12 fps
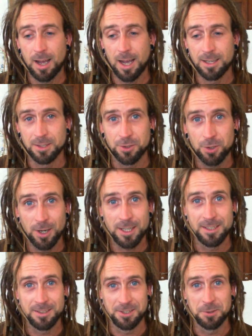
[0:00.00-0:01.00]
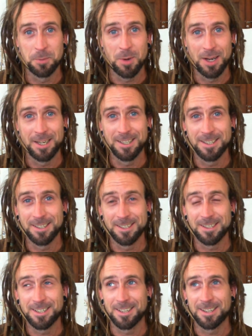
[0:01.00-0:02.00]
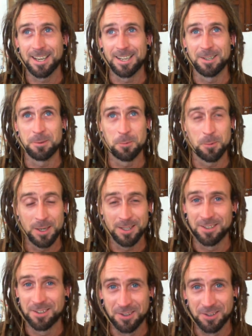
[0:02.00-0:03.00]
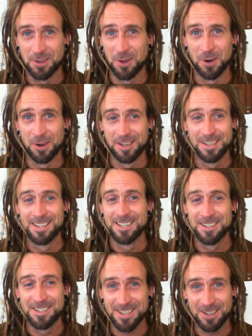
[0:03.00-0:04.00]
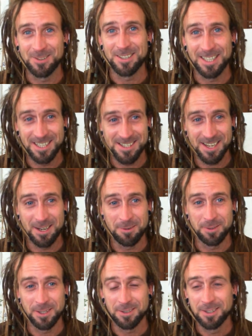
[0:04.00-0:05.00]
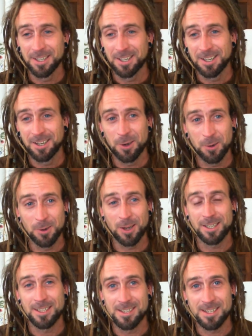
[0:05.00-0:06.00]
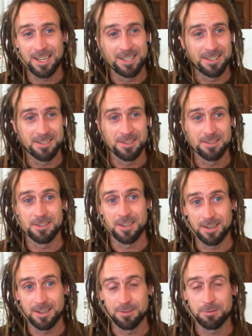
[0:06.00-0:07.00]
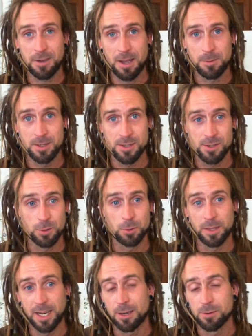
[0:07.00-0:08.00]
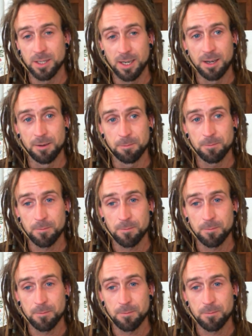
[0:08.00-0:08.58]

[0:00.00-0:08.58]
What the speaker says: and try as you might, they will not totally serve you. All I can say is that amphetamines taught me how to learn.